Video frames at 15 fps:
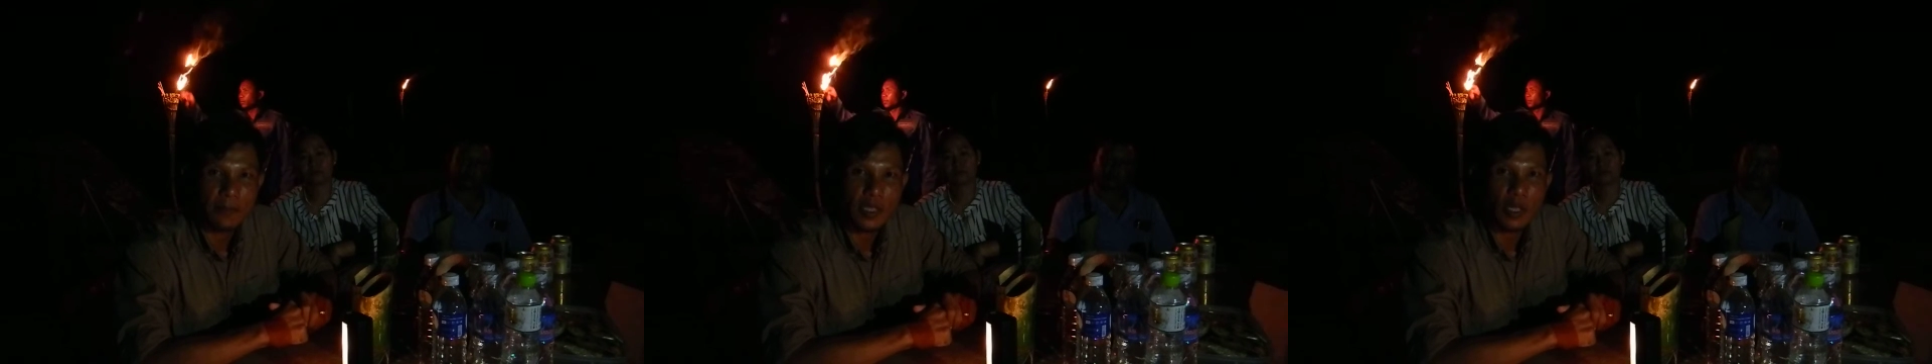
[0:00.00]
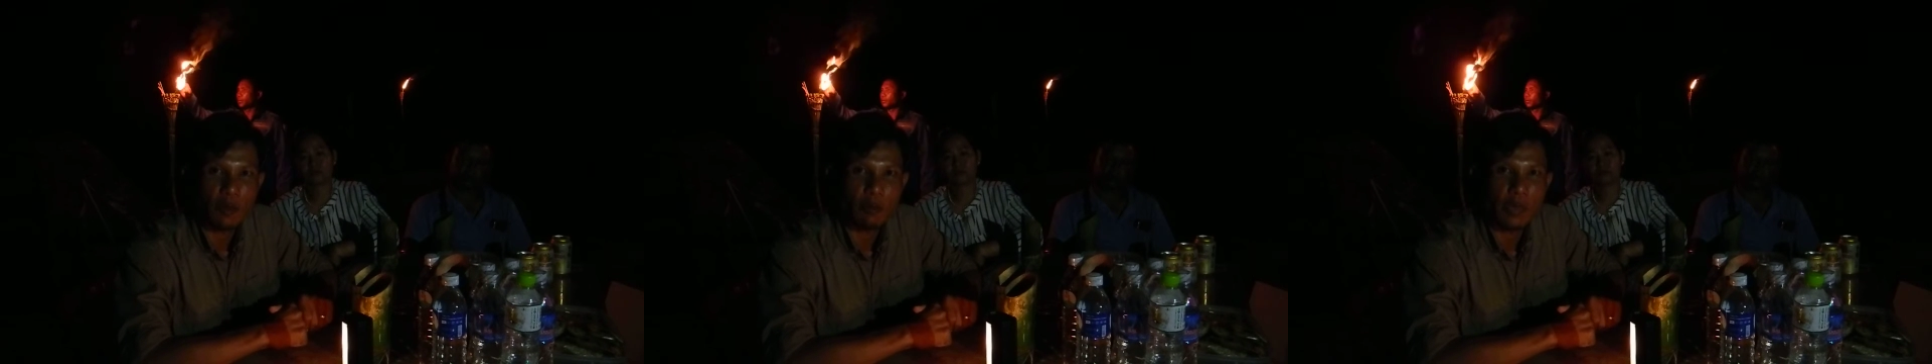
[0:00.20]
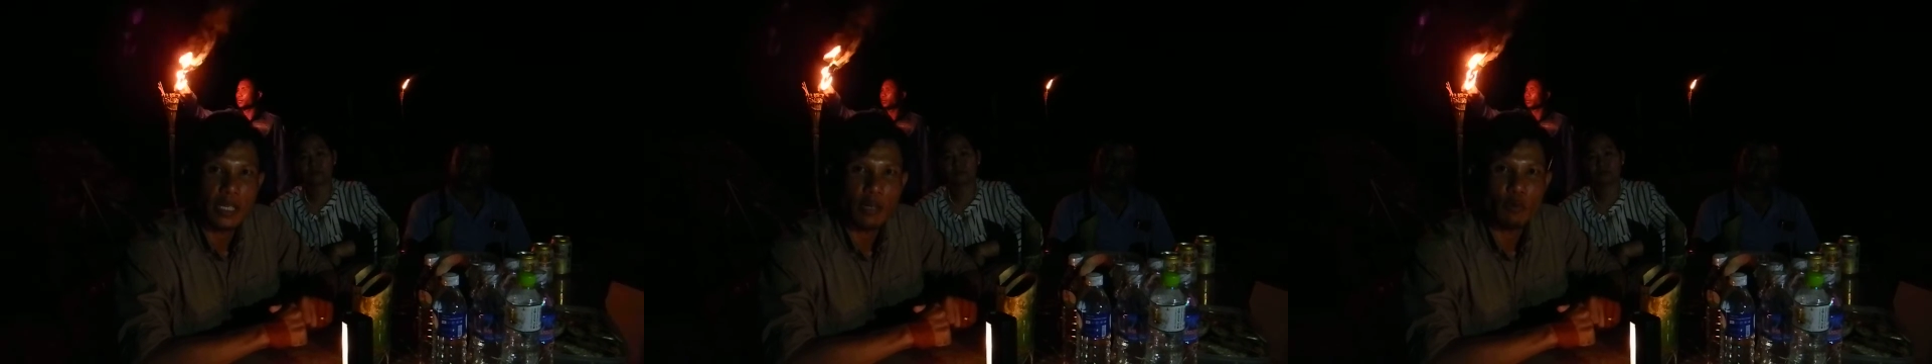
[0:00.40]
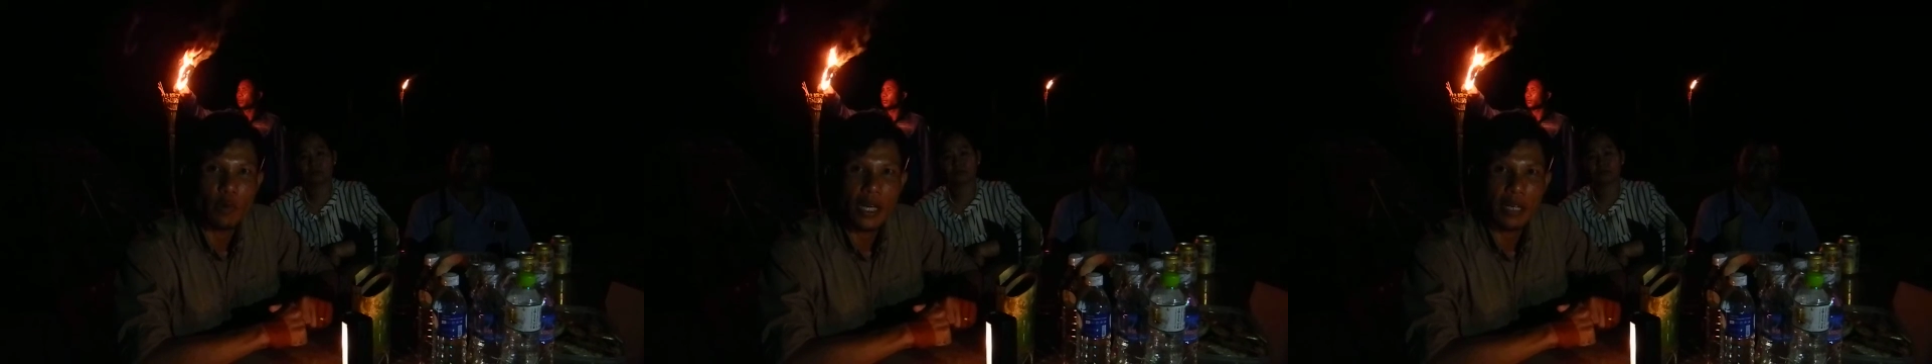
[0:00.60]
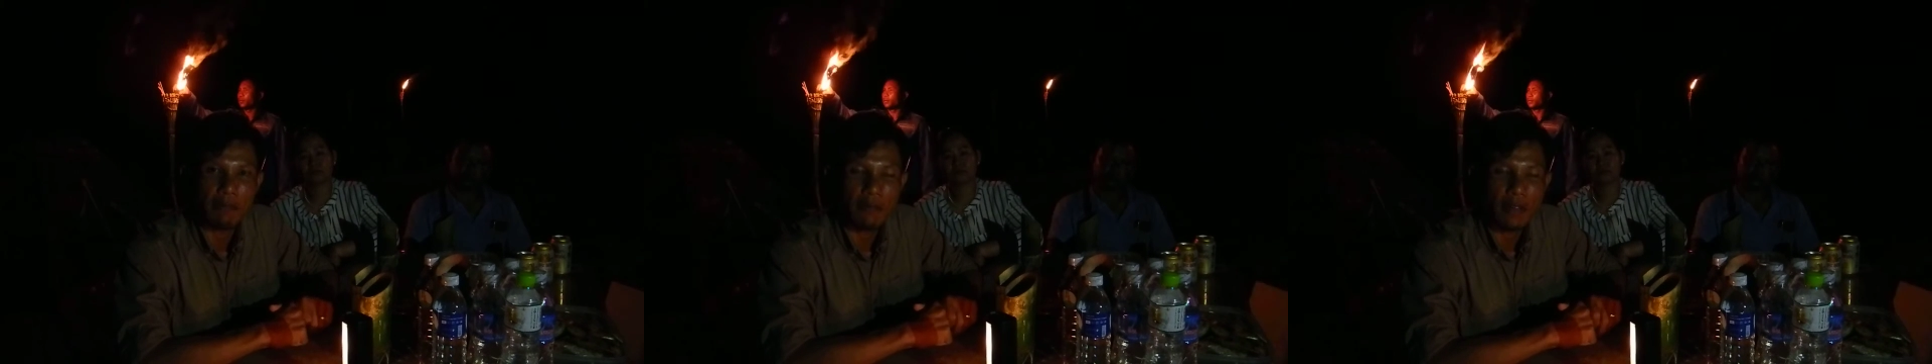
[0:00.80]
So be
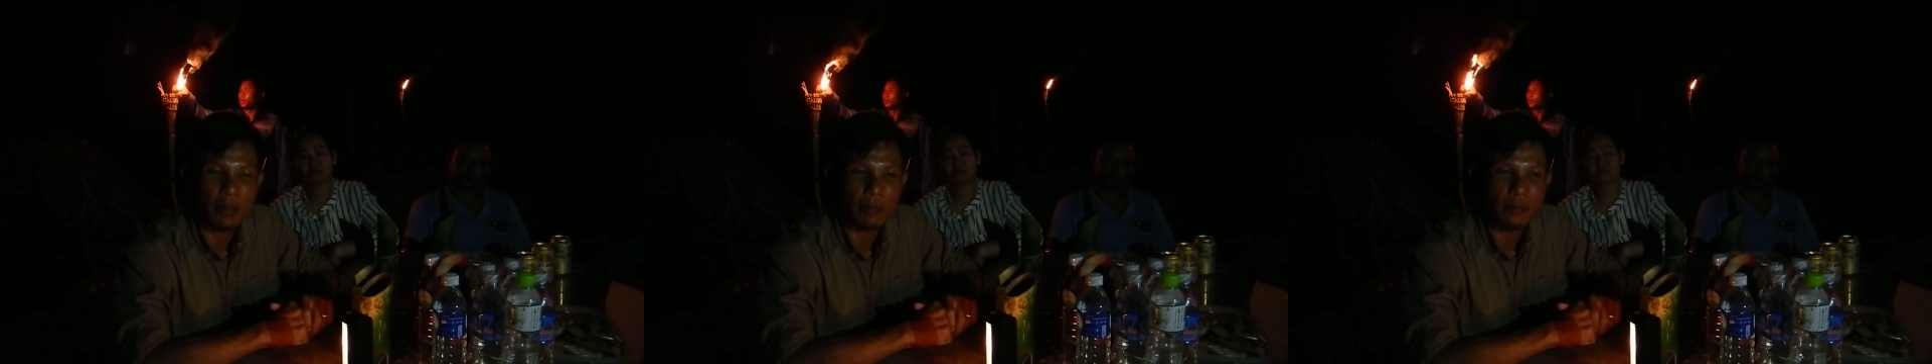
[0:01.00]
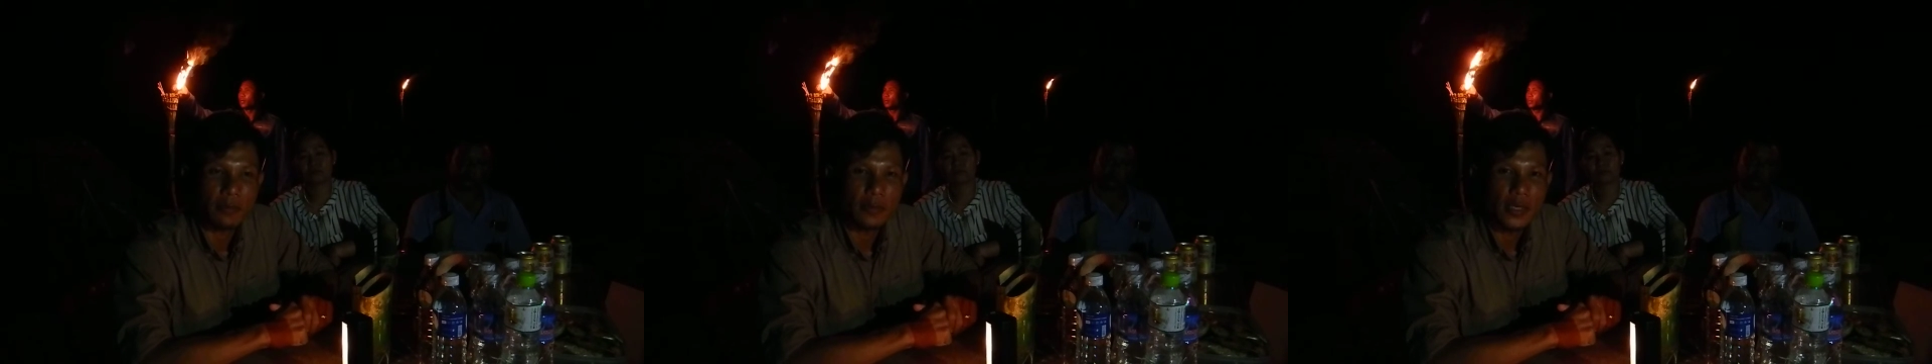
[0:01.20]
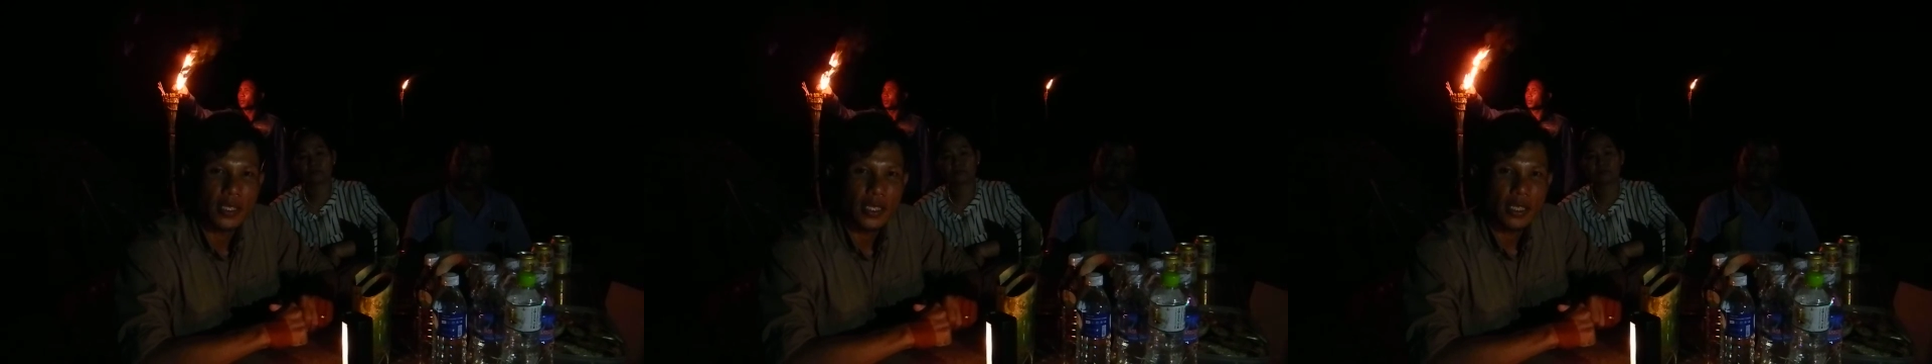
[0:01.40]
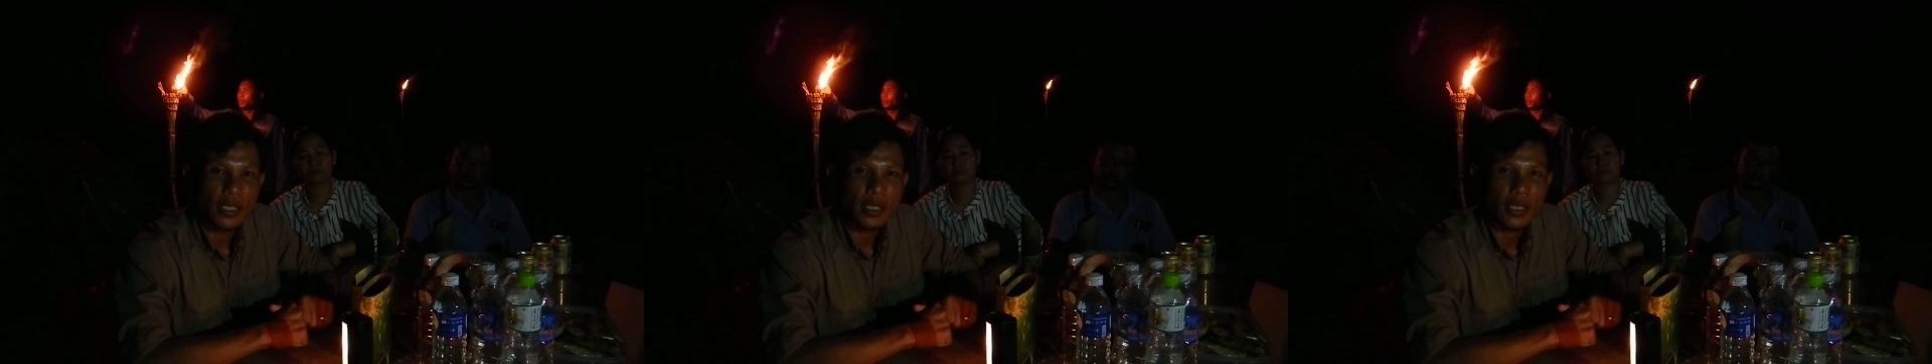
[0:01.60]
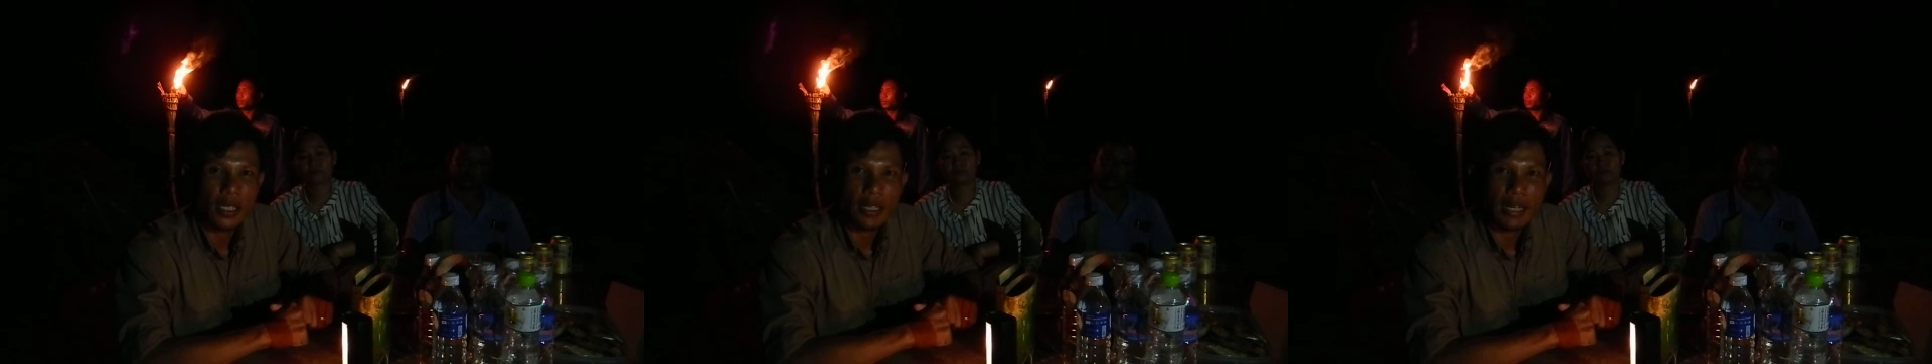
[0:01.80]
away from
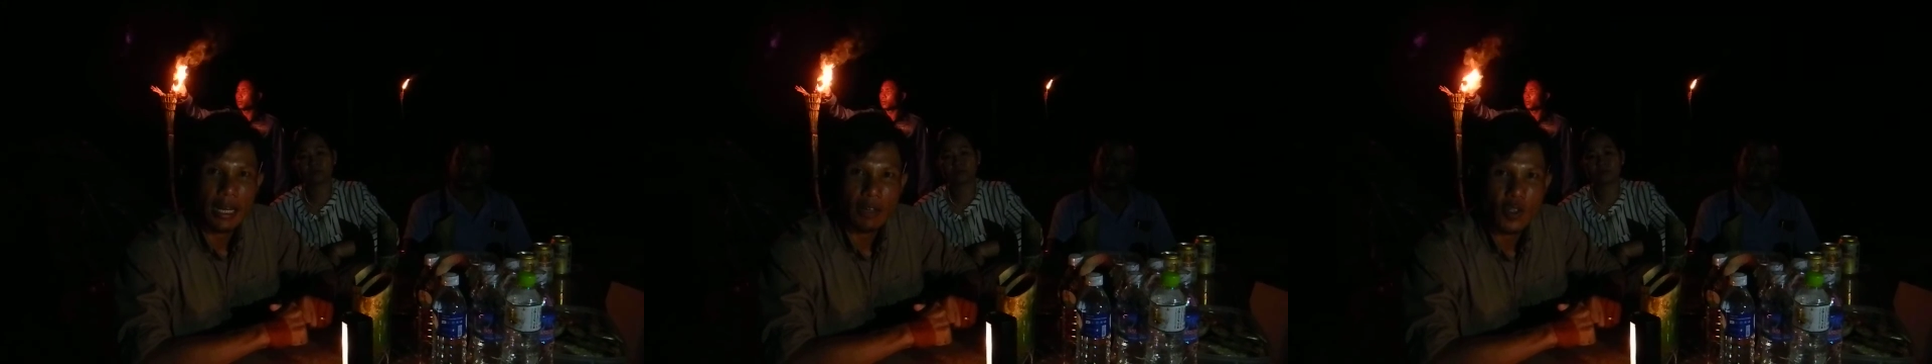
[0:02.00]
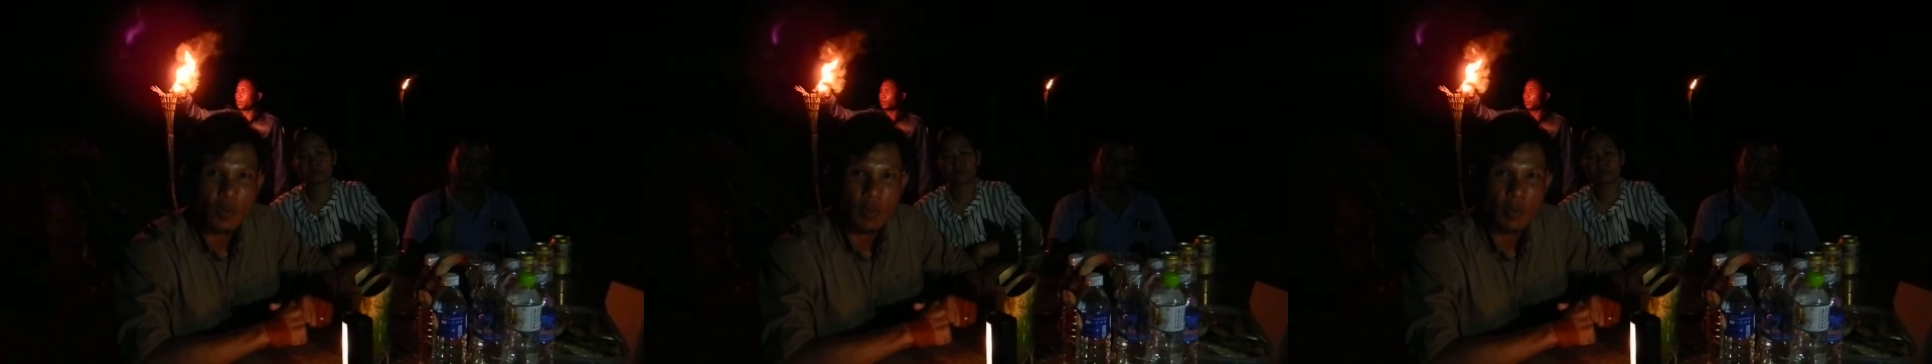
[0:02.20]
the crowds,